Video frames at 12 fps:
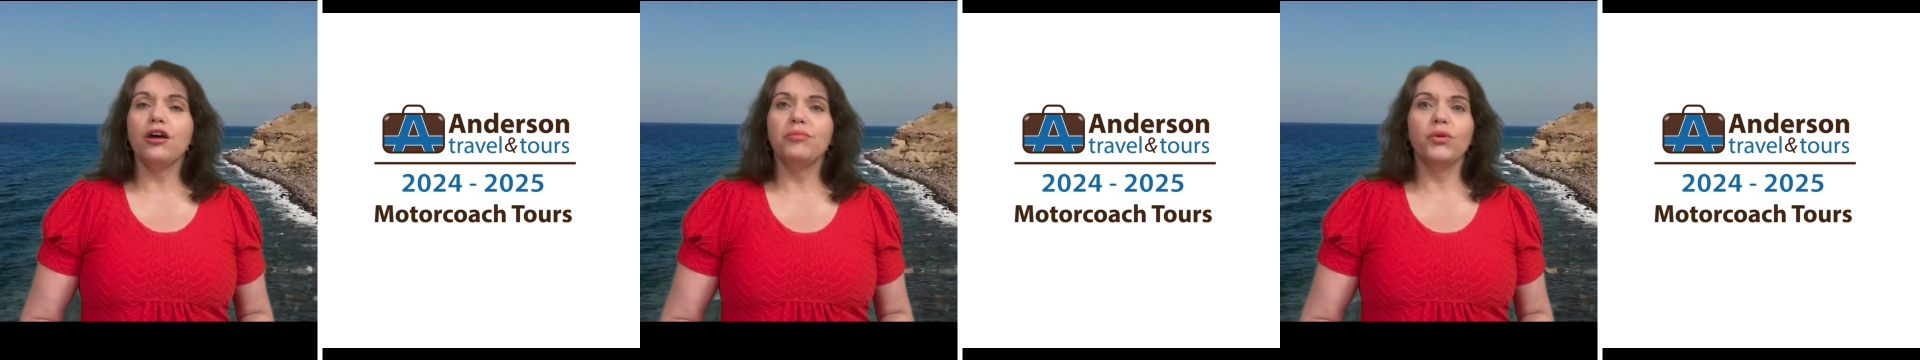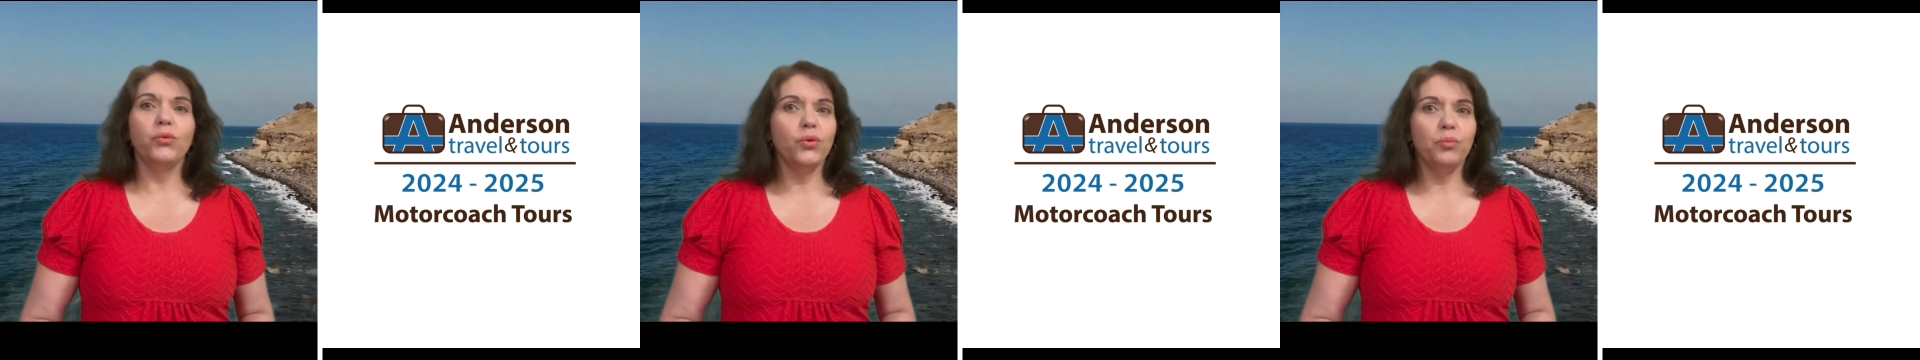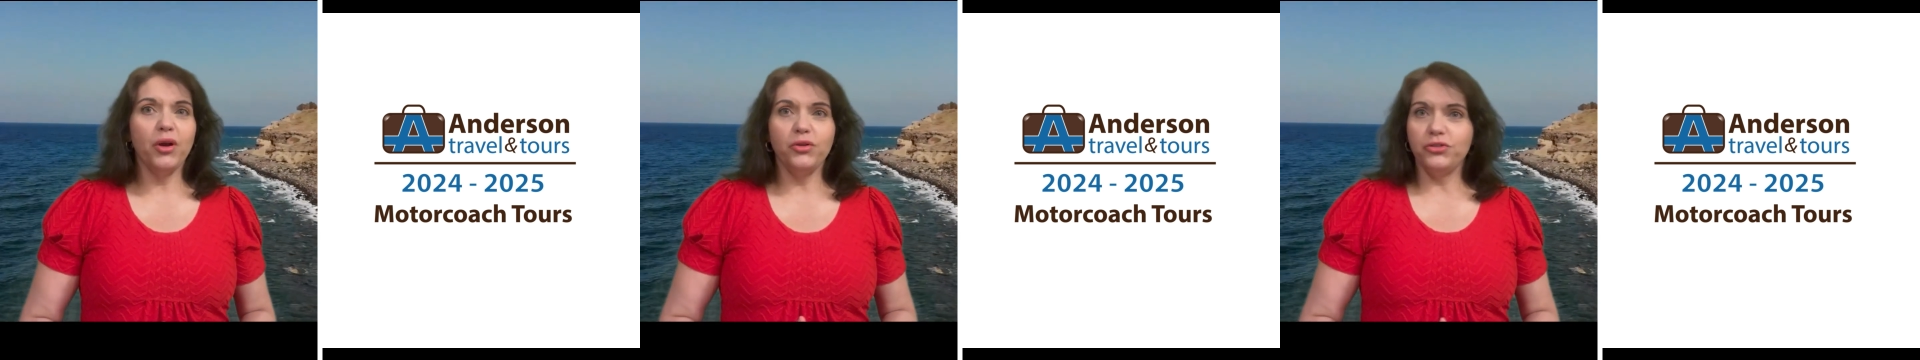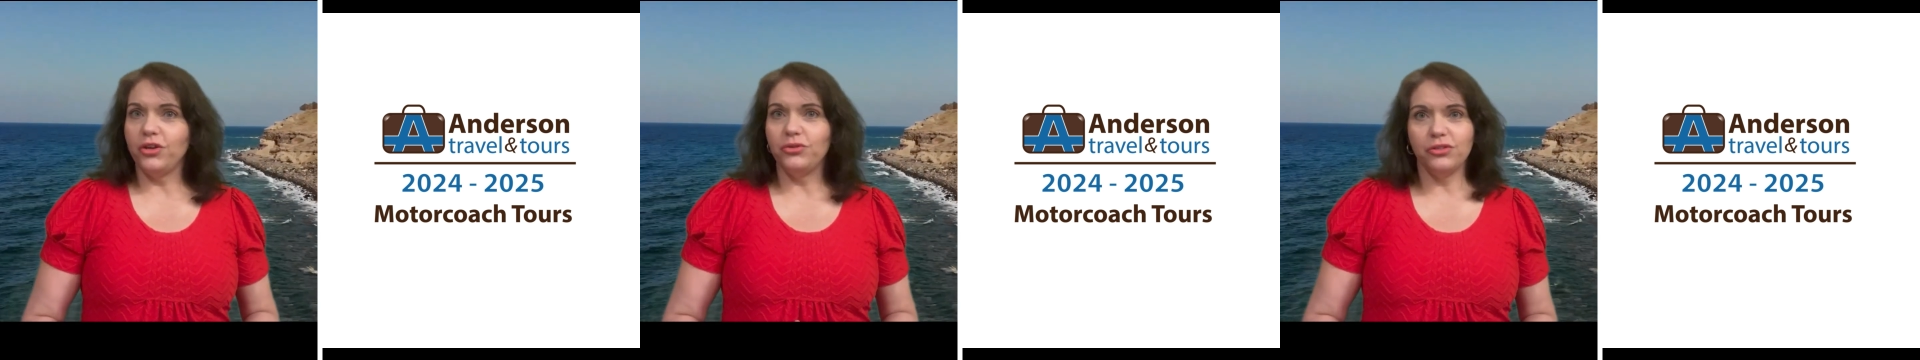but we'll
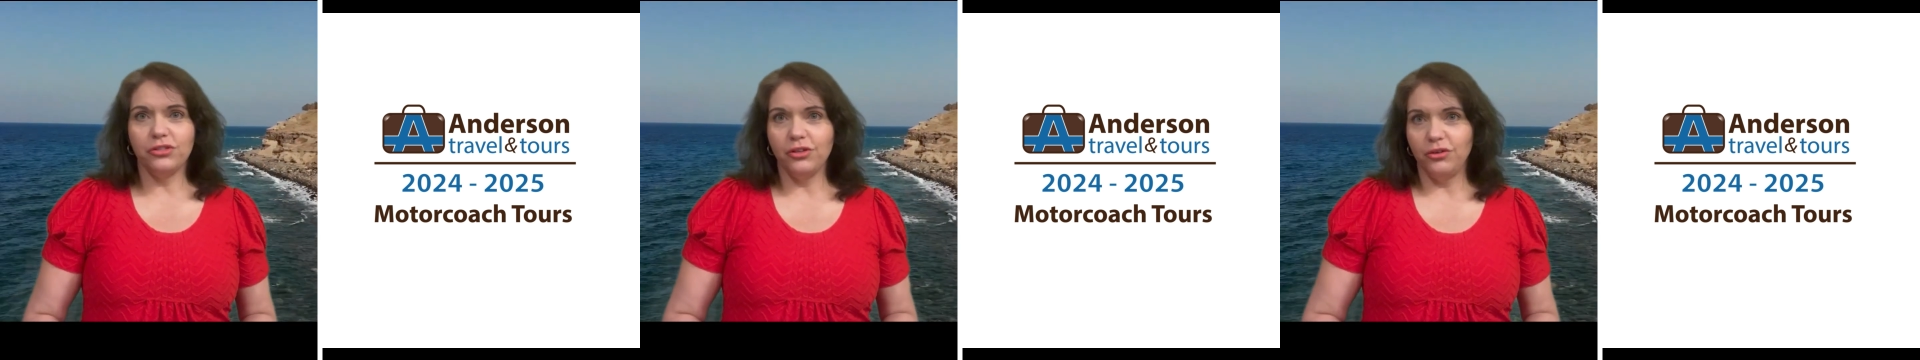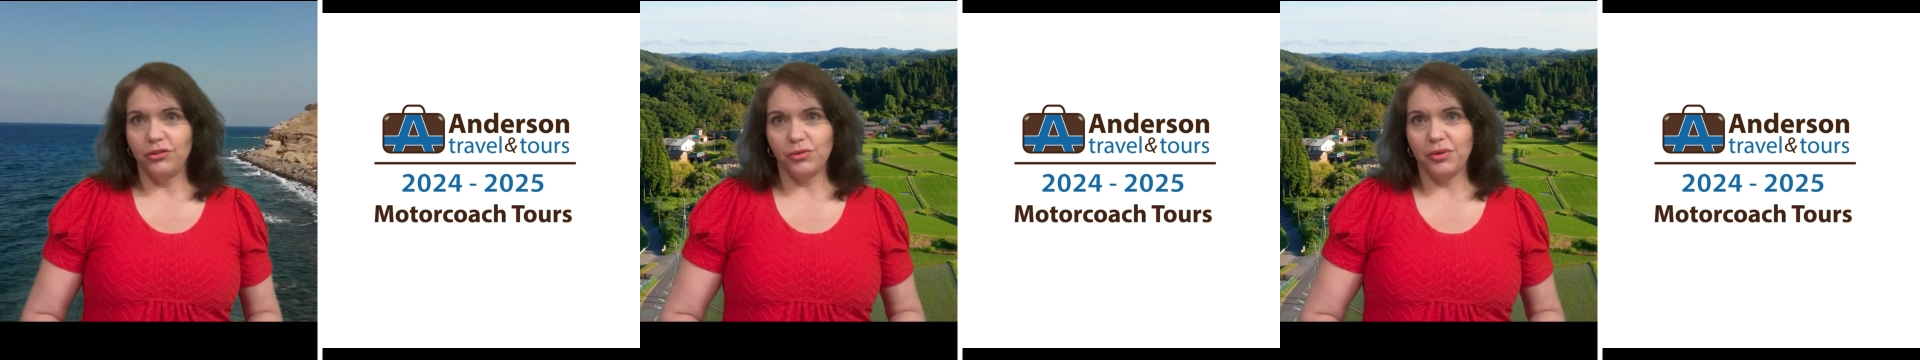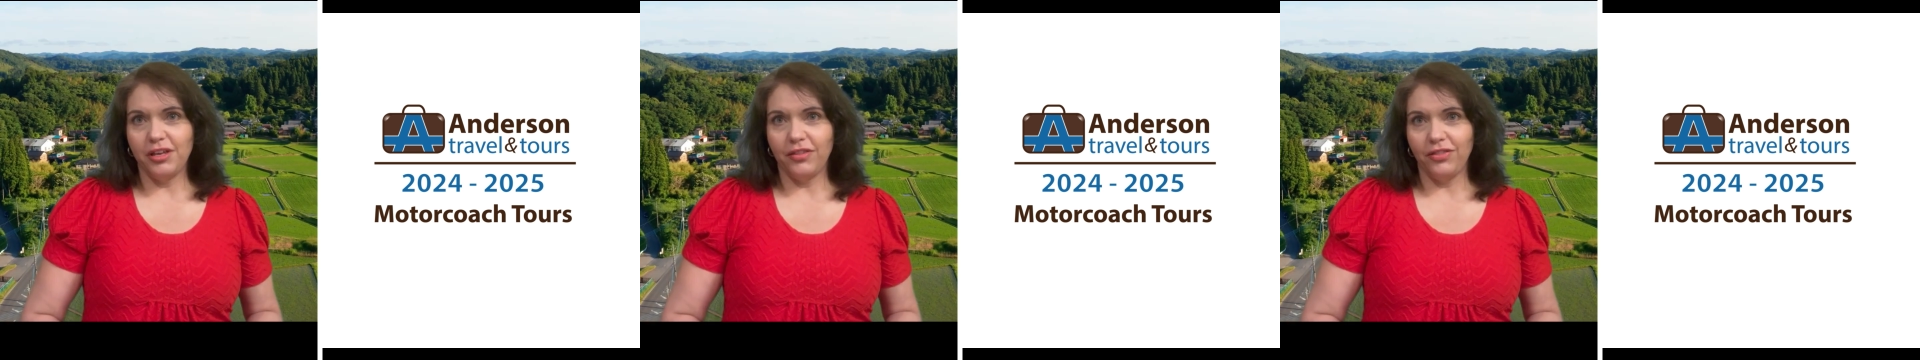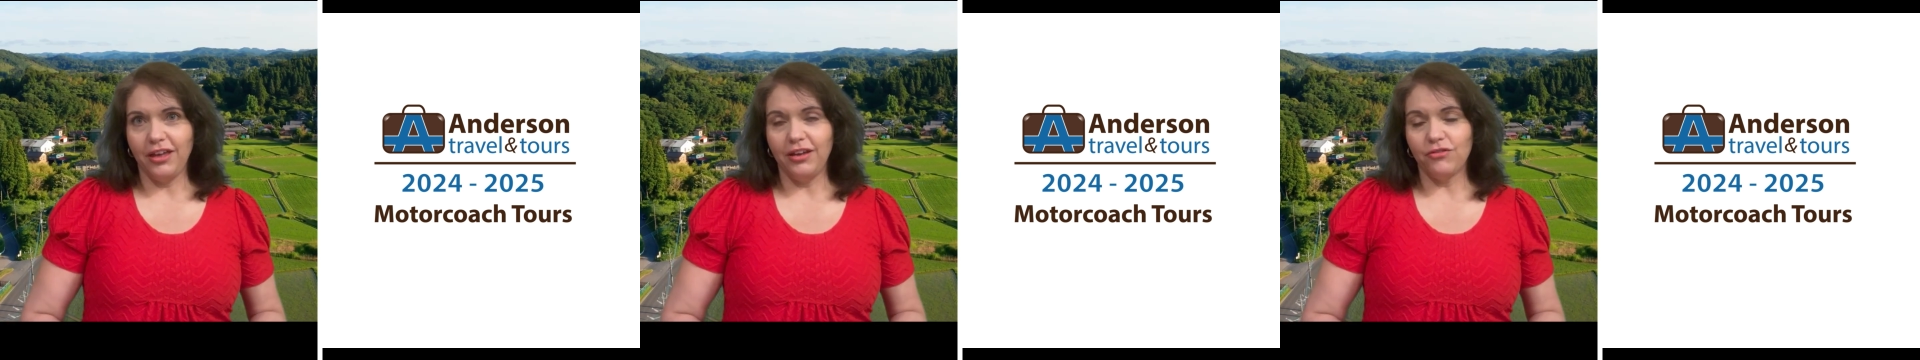post those as soon as we get
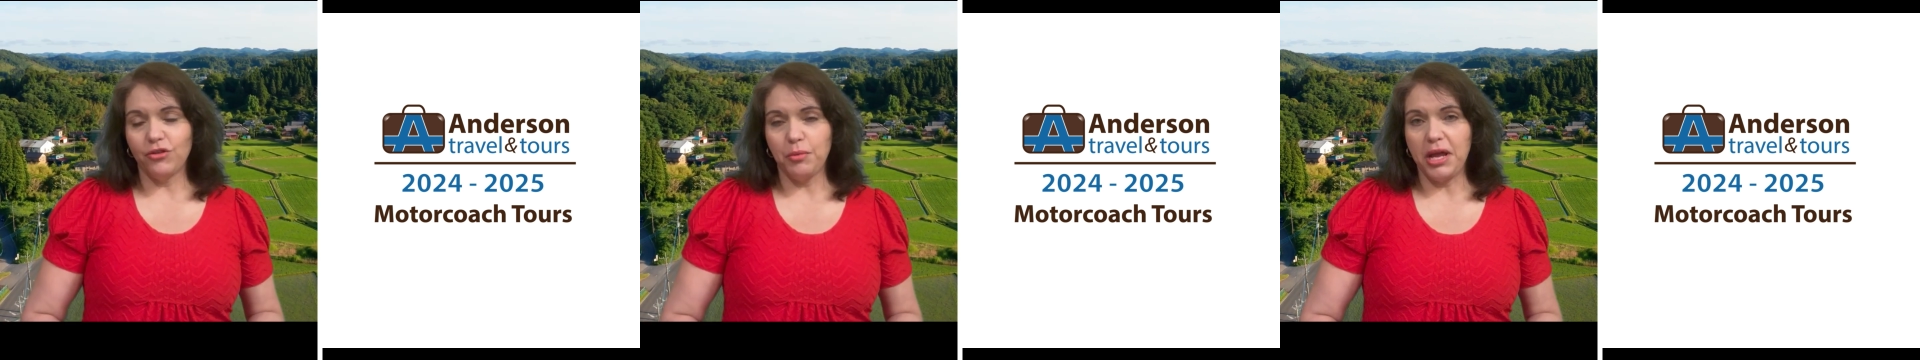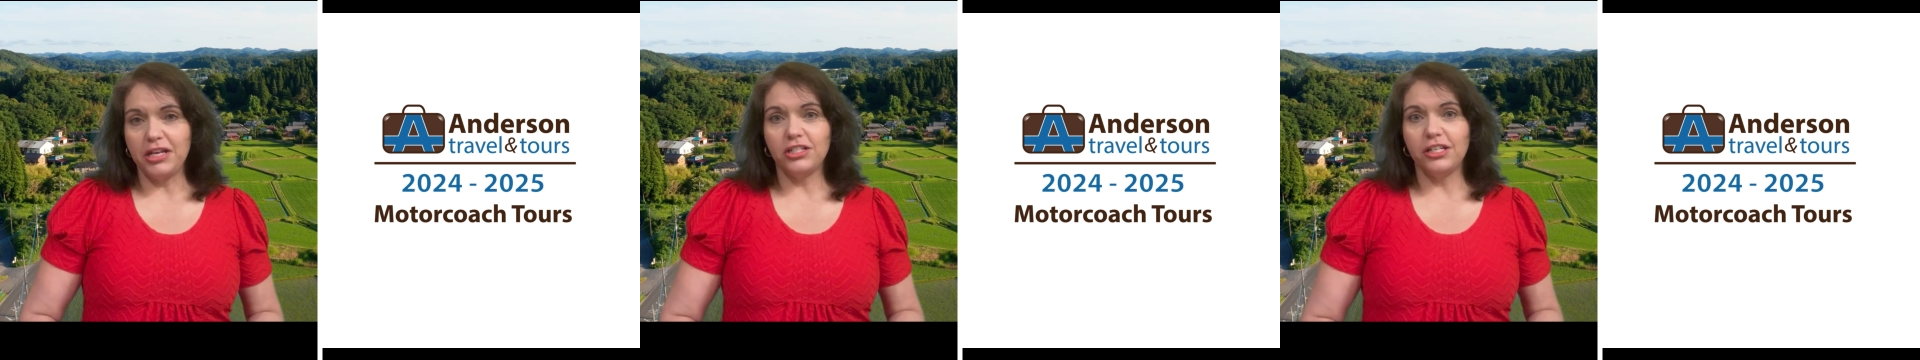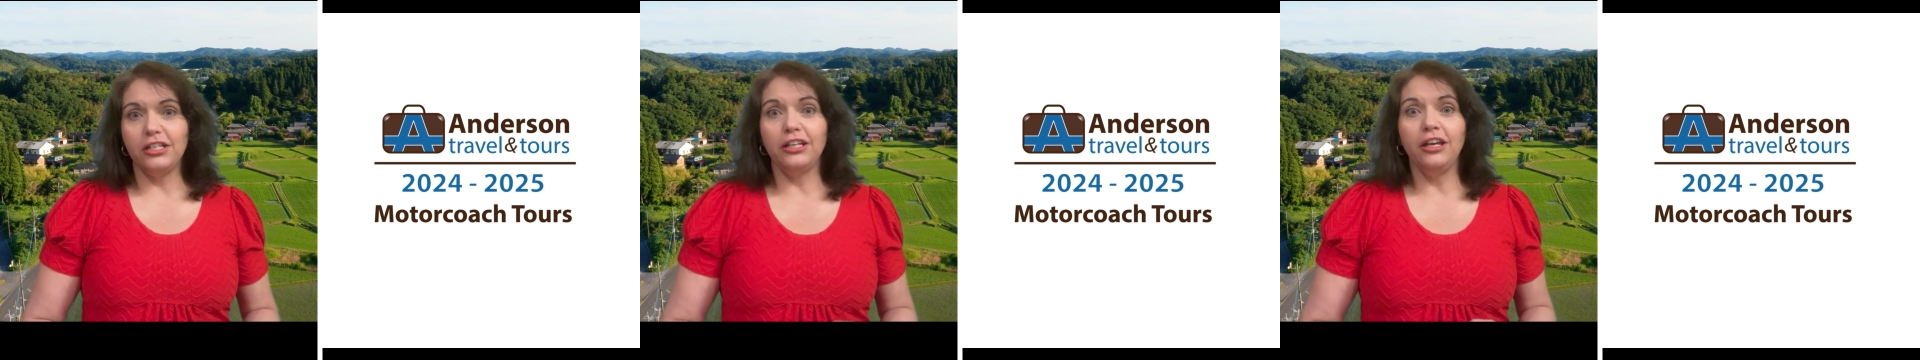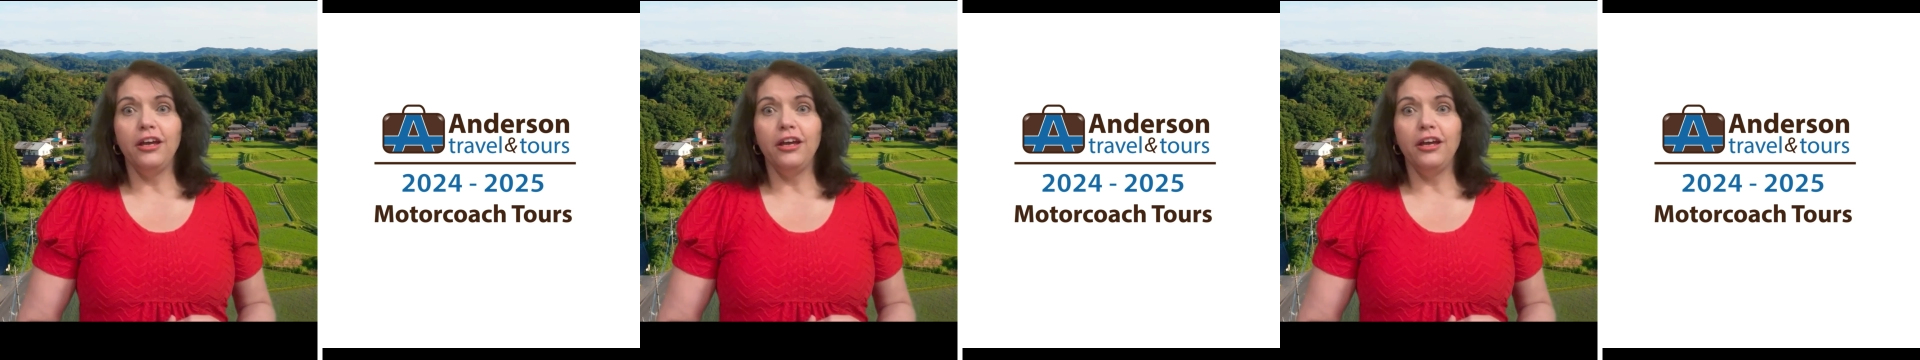that information.